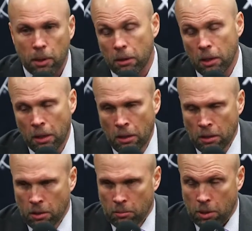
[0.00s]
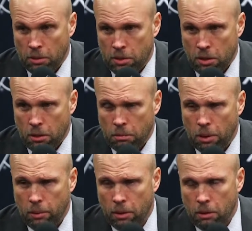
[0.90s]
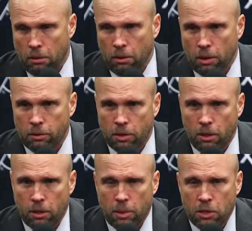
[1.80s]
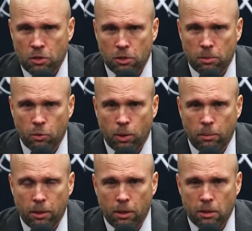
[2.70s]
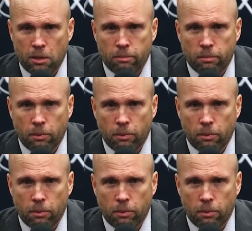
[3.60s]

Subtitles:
But still, I mean, I think that was kind of the message in between periods.